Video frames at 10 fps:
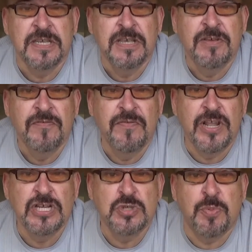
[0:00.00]

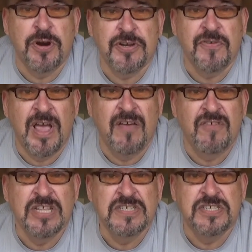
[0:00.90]
Village Park
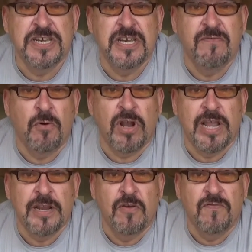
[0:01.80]
Drive in the city of
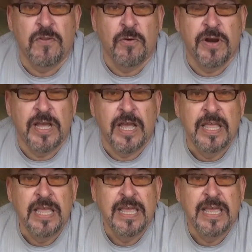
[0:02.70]
Orlando, Florida.